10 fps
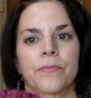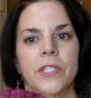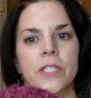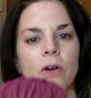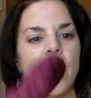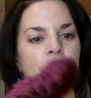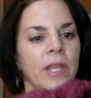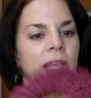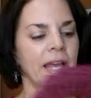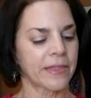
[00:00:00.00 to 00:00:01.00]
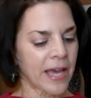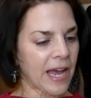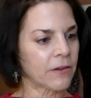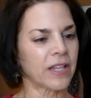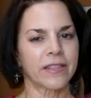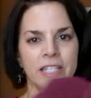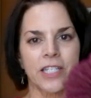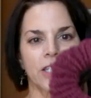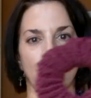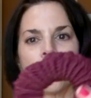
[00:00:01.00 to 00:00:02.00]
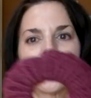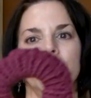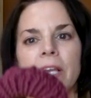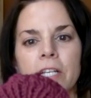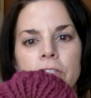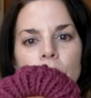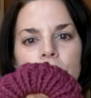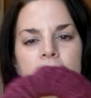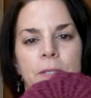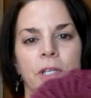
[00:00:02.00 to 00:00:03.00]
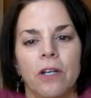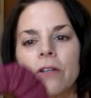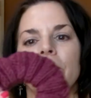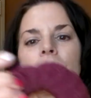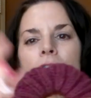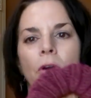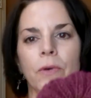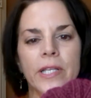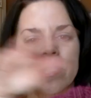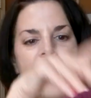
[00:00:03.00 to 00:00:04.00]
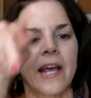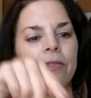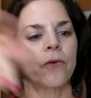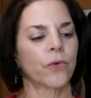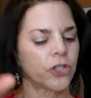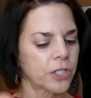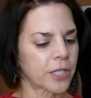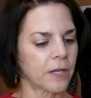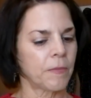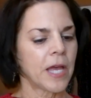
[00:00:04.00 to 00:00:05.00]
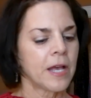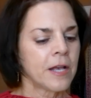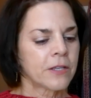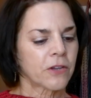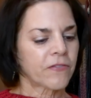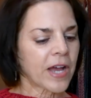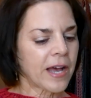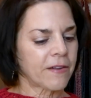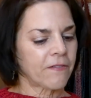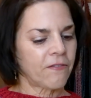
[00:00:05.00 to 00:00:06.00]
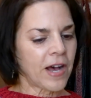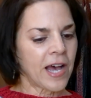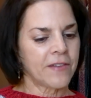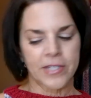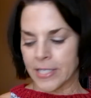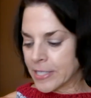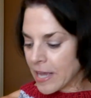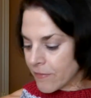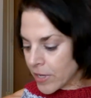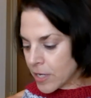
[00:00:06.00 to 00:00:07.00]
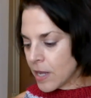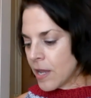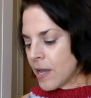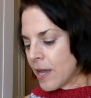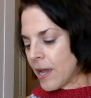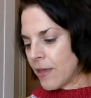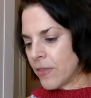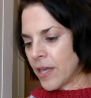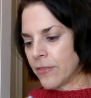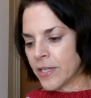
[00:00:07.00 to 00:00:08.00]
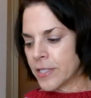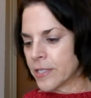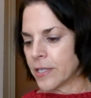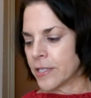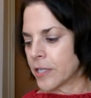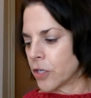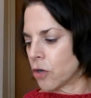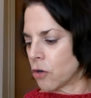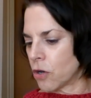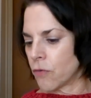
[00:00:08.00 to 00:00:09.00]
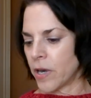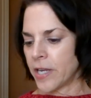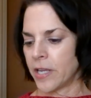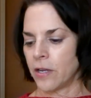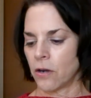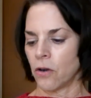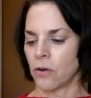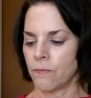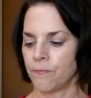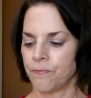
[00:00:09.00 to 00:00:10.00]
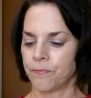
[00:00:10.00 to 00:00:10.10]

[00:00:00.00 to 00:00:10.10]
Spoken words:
So I really like that. This just almost looks like a donut to me, you know, those donuts that have the ridges in them. So I've got 5, 6, 7, and then this is a yarn right here.